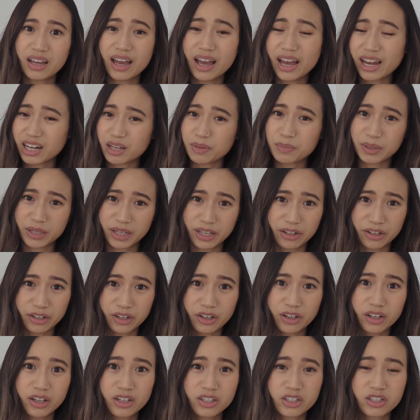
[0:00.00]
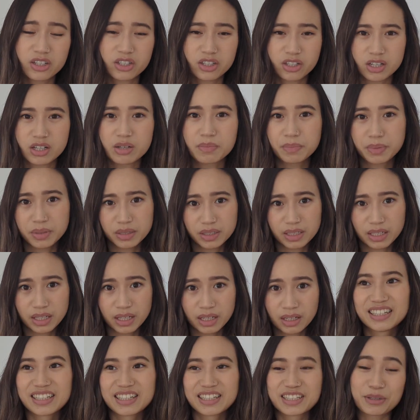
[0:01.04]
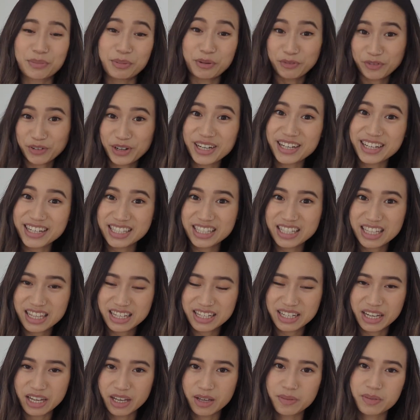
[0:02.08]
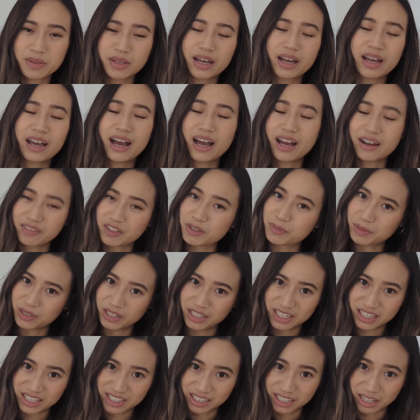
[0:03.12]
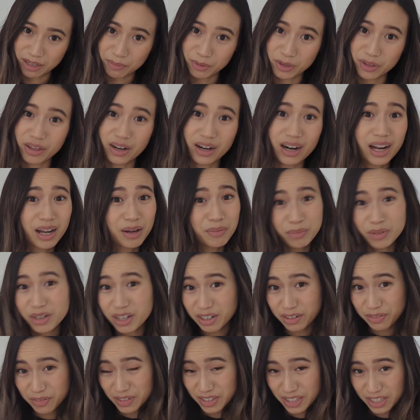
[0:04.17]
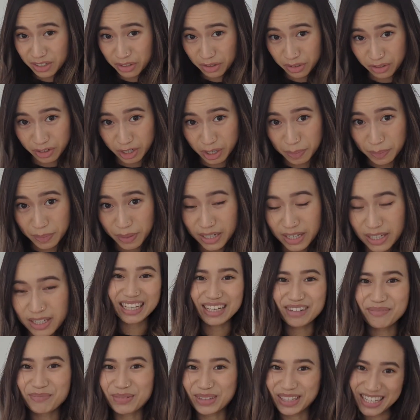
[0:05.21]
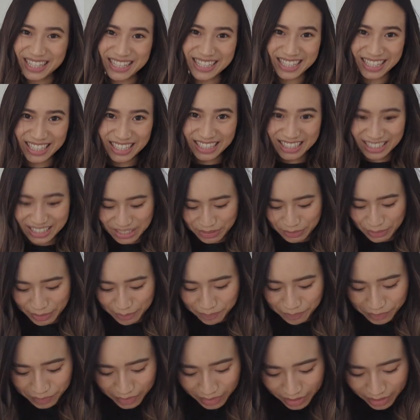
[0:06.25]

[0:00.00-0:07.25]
any beginner should start building. So before I get into the tips, I have to put a disclaimer that I'm not a physiotherapist, but let's get into it.